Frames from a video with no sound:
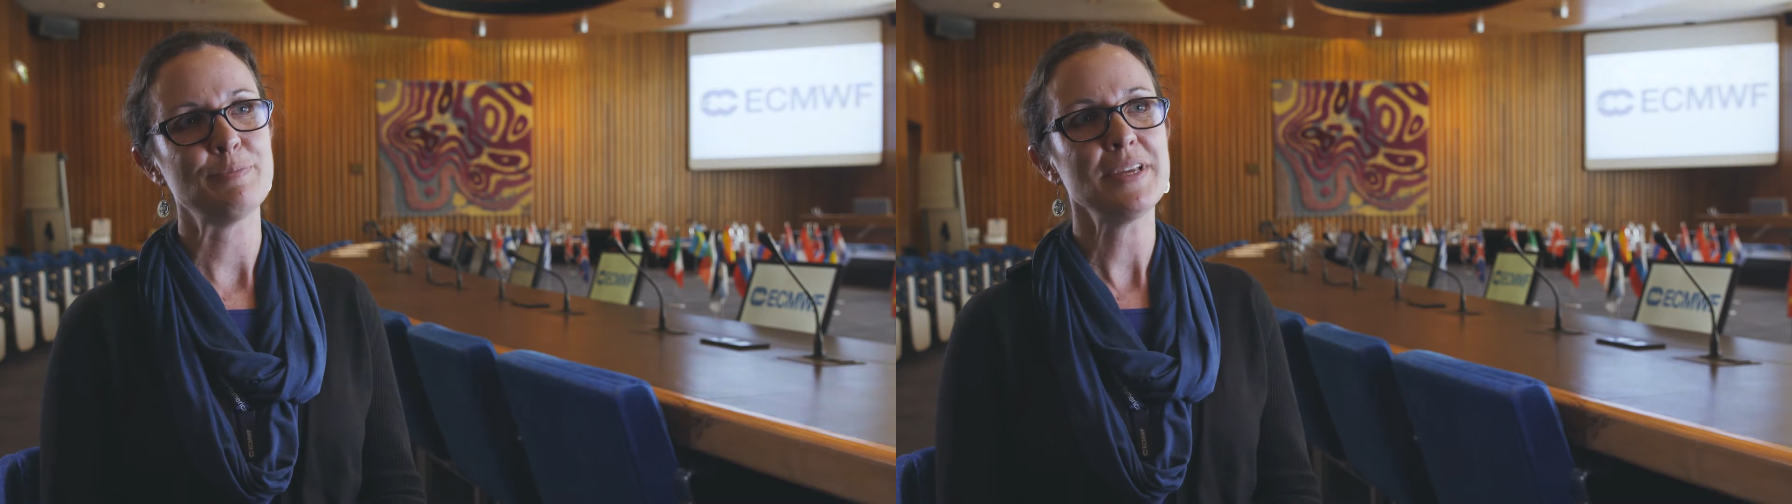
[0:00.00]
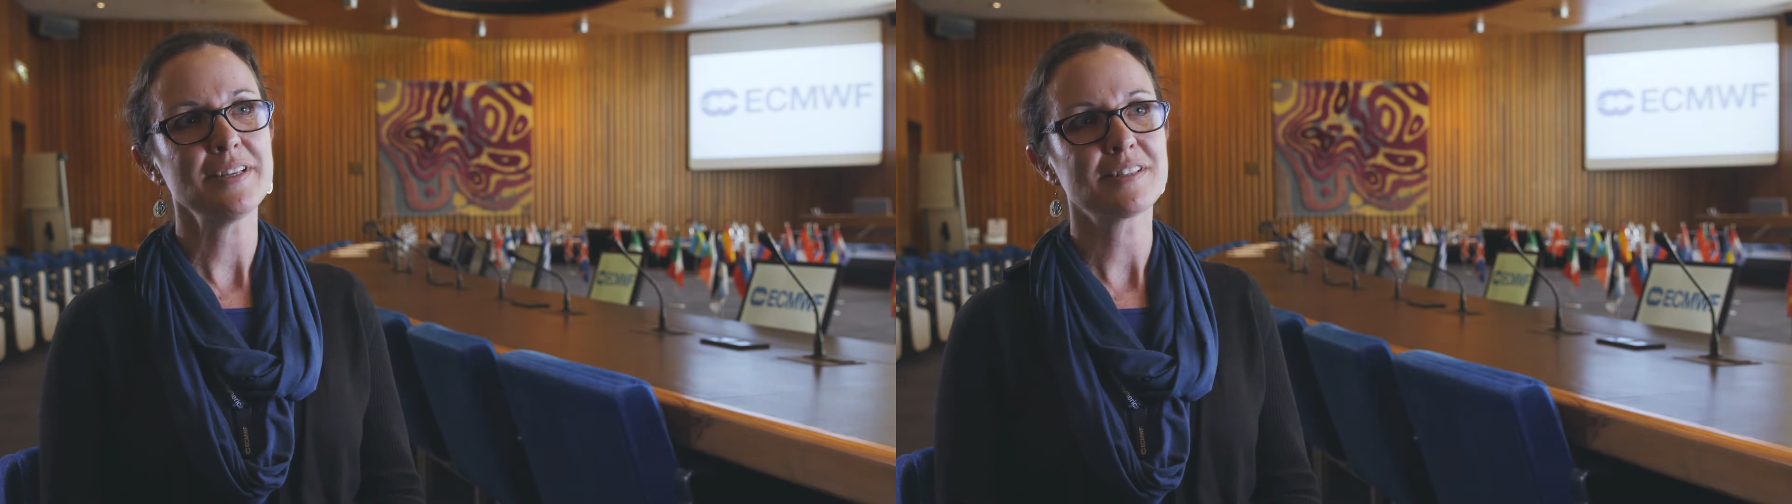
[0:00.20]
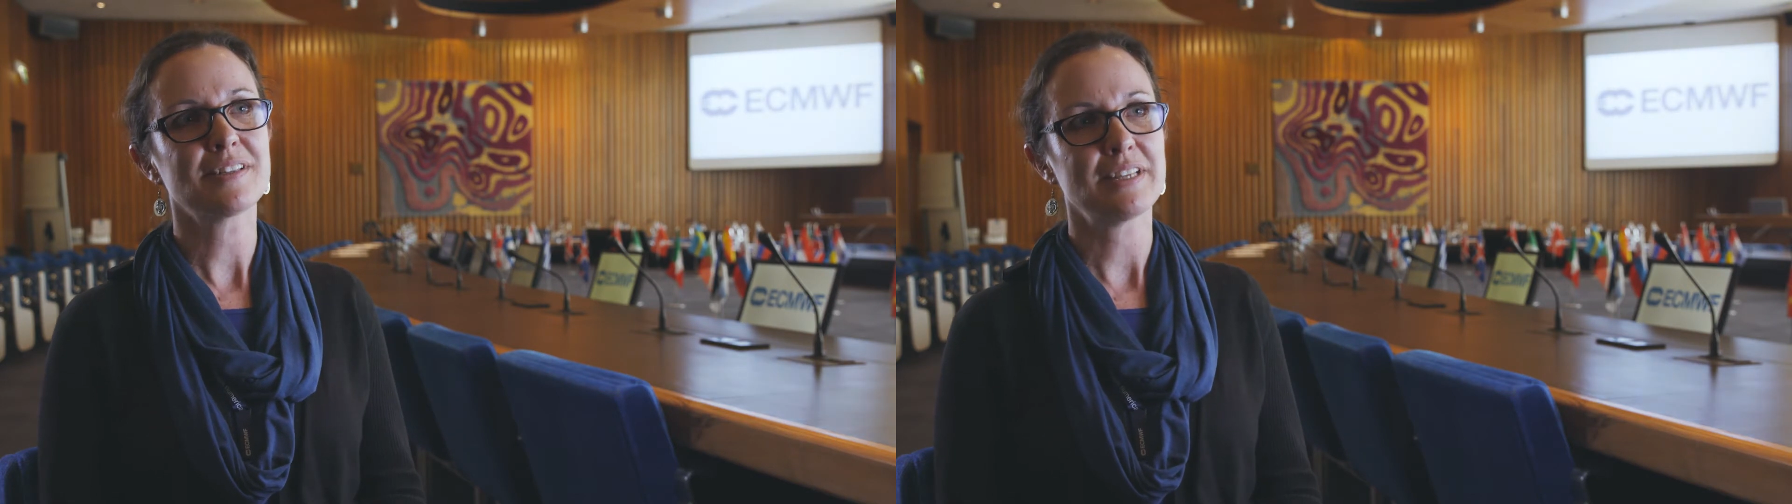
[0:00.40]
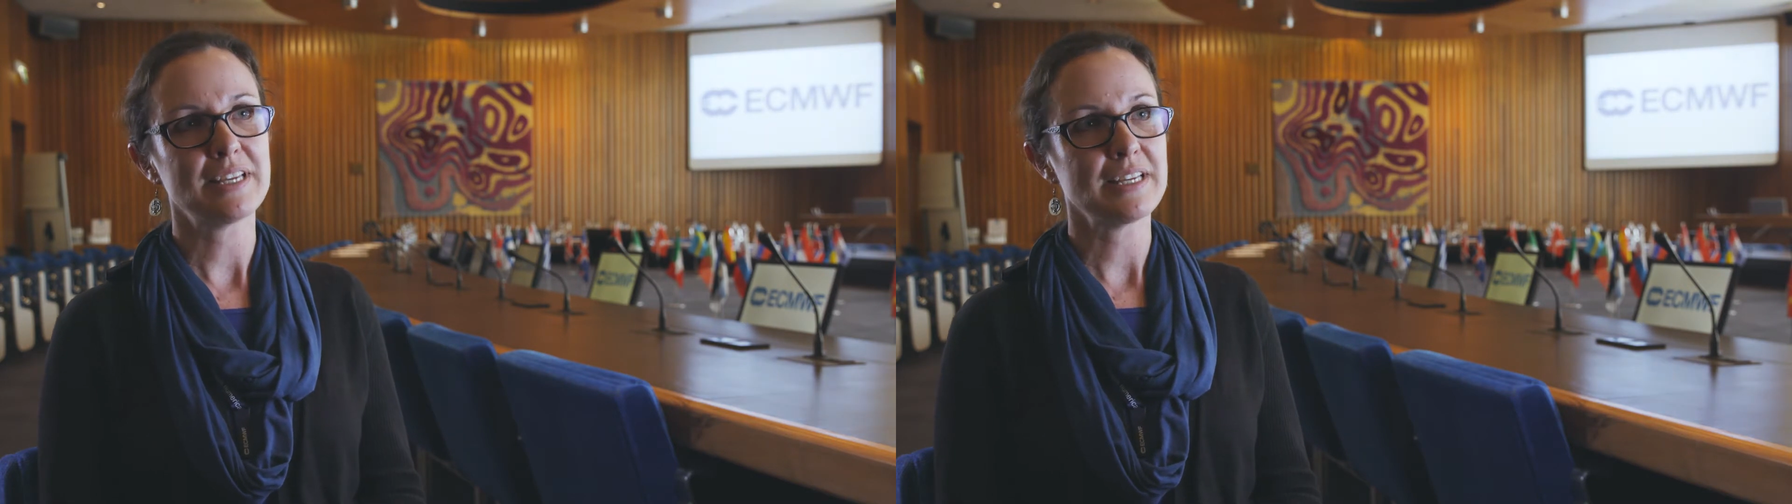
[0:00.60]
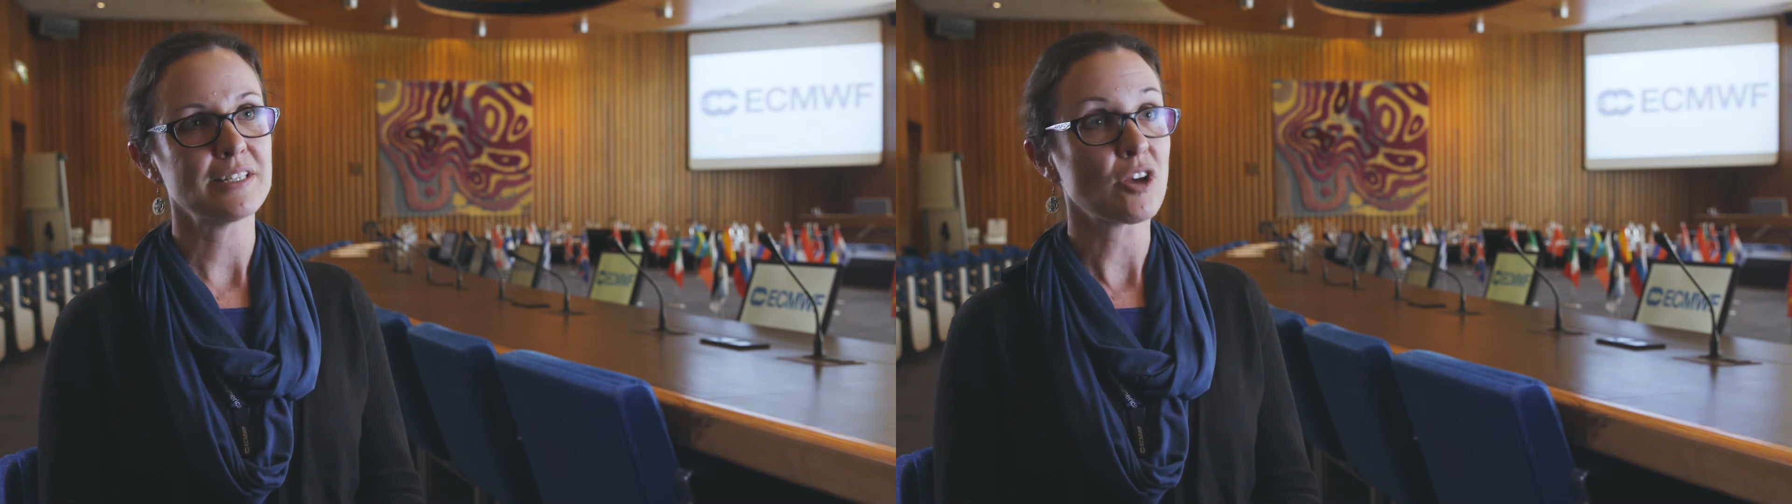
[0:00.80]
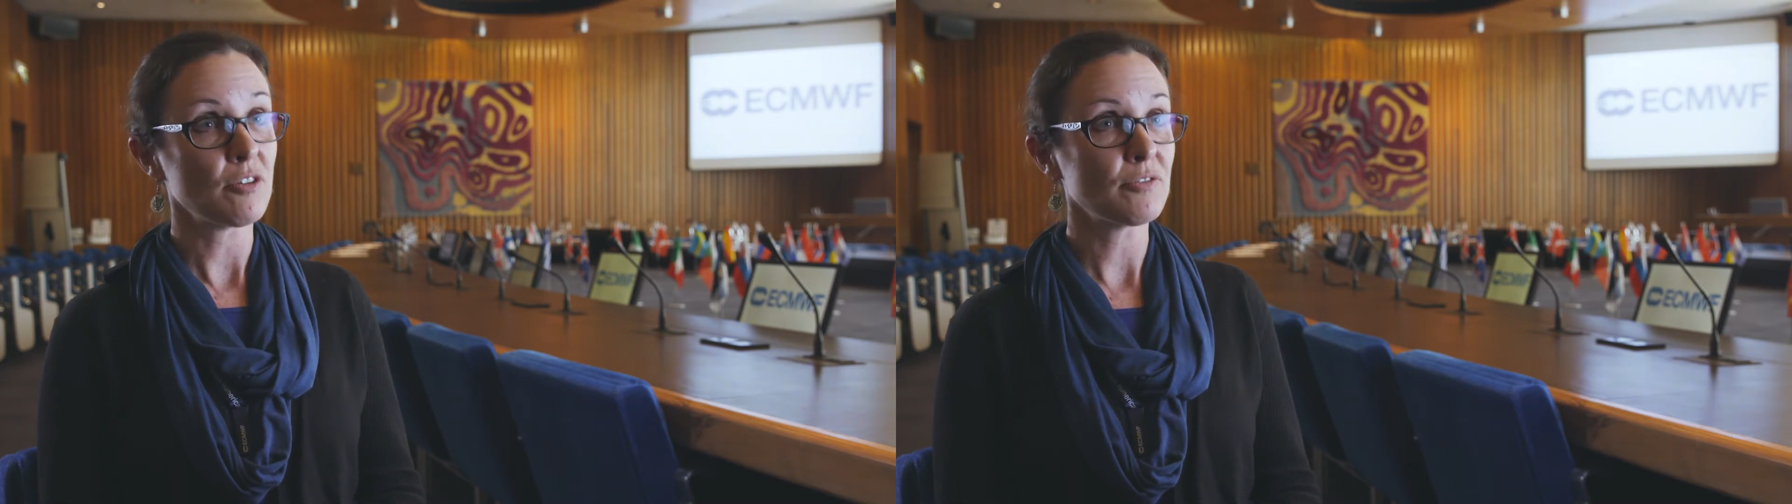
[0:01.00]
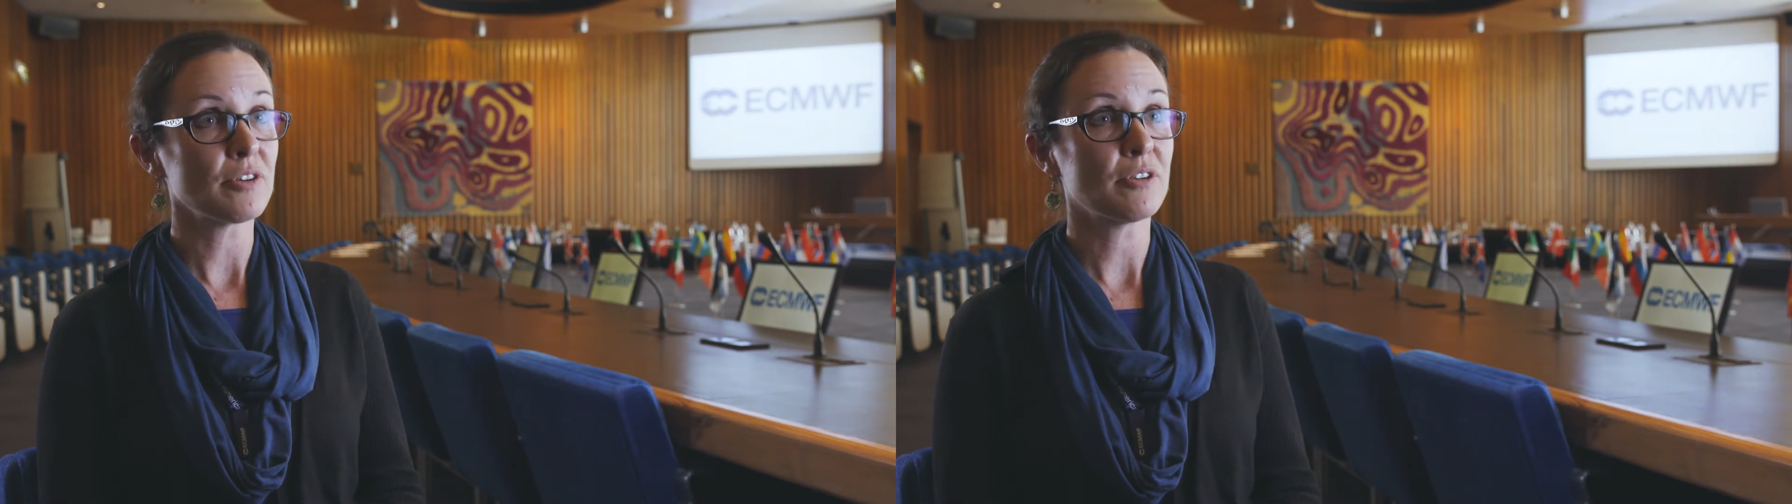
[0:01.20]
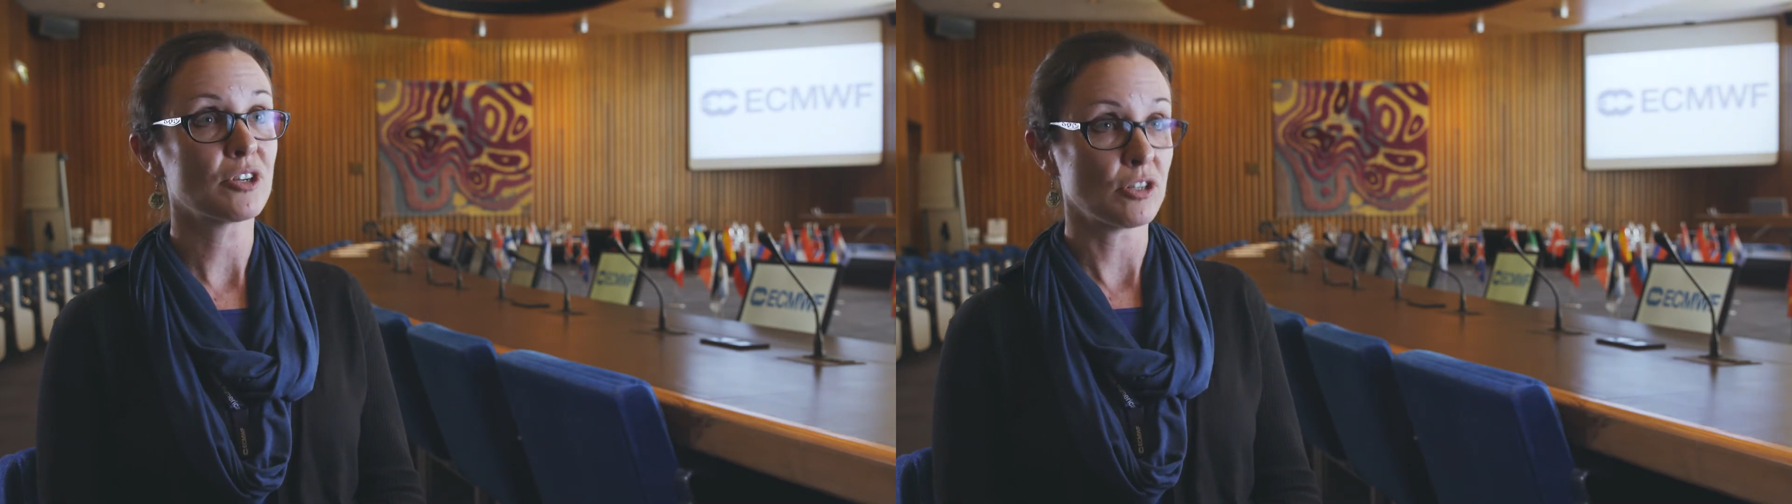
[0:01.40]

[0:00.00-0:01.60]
means that there is often